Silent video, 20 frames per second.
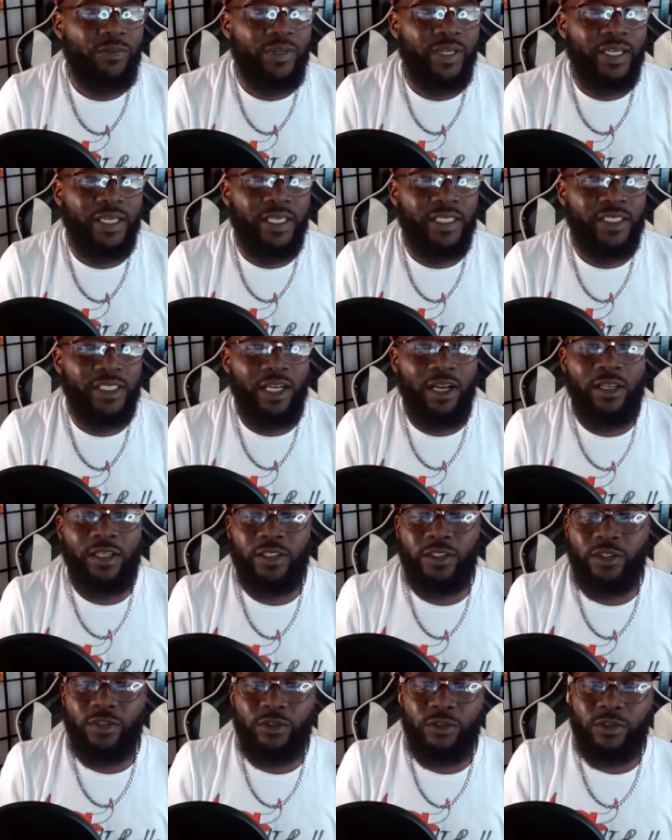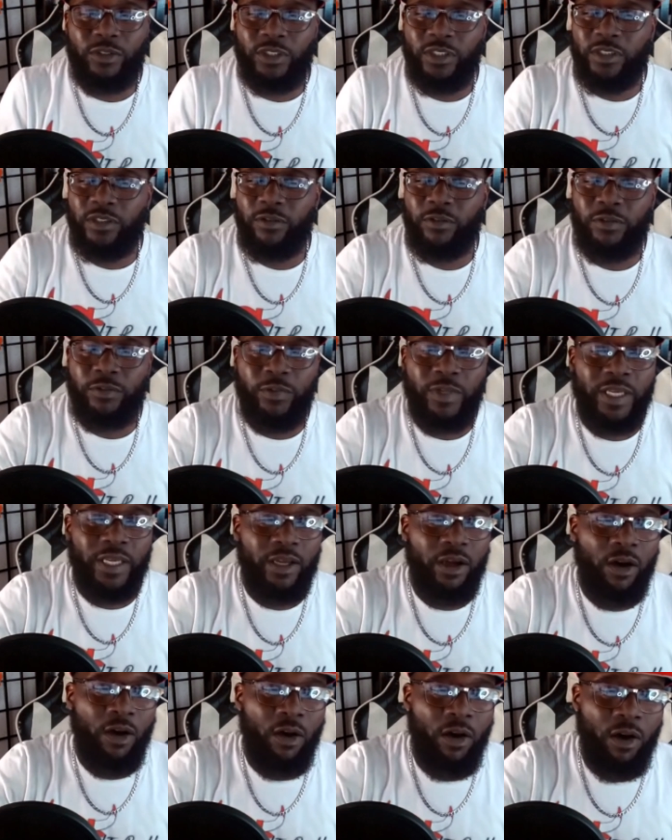We'll get y'all in tune soon as we
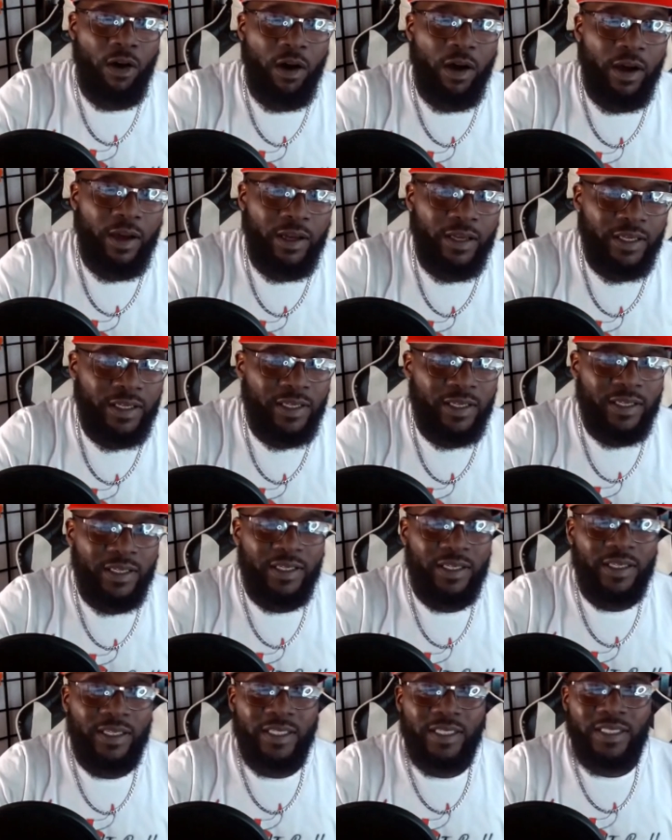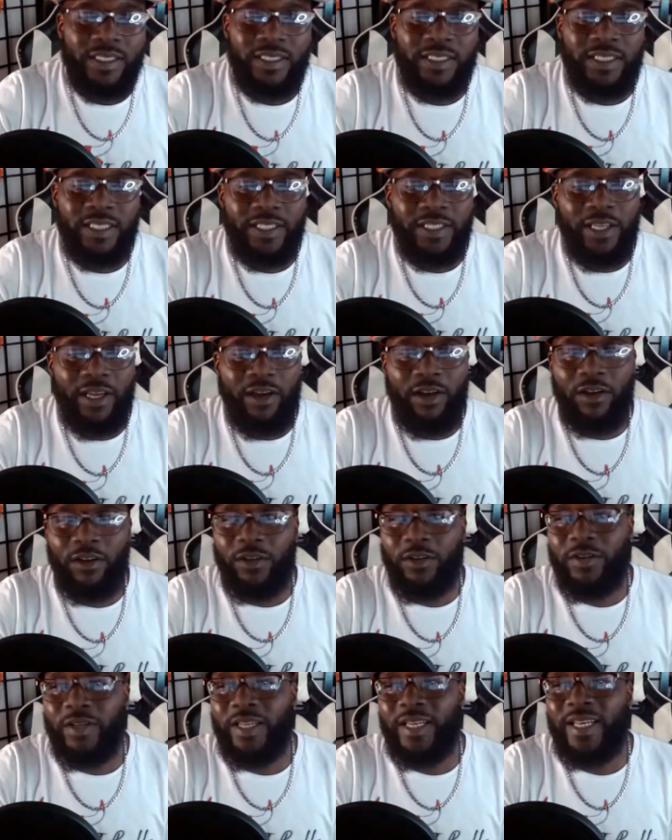are. See y'all
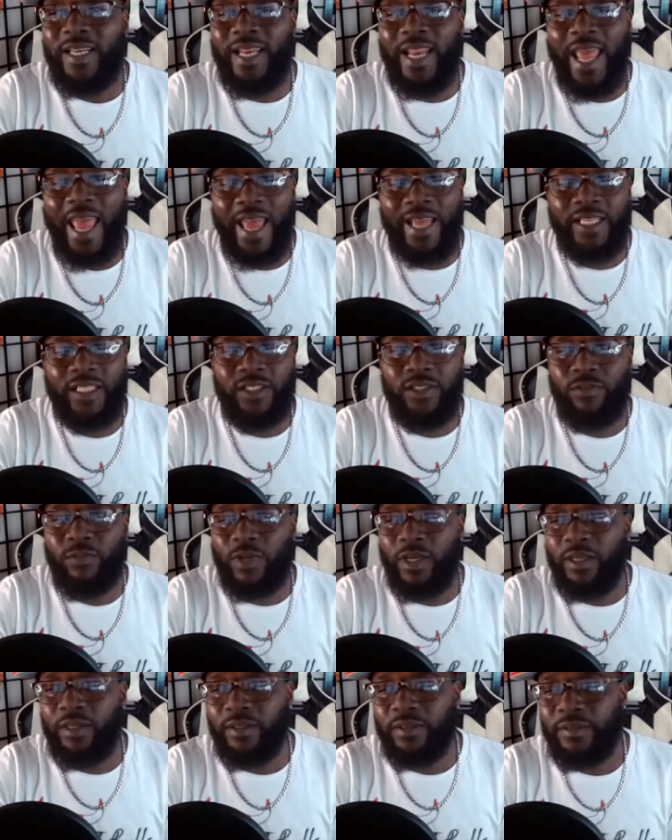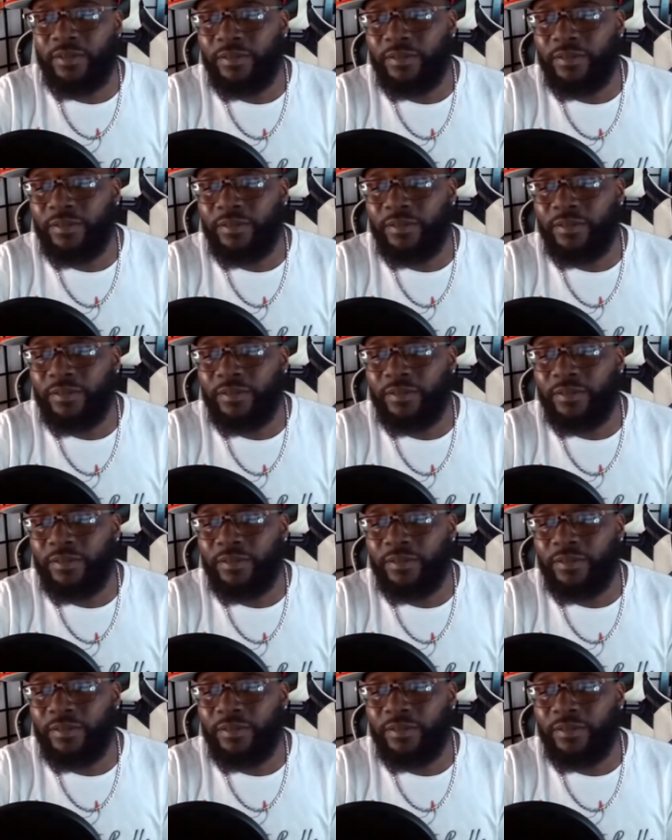on the next one.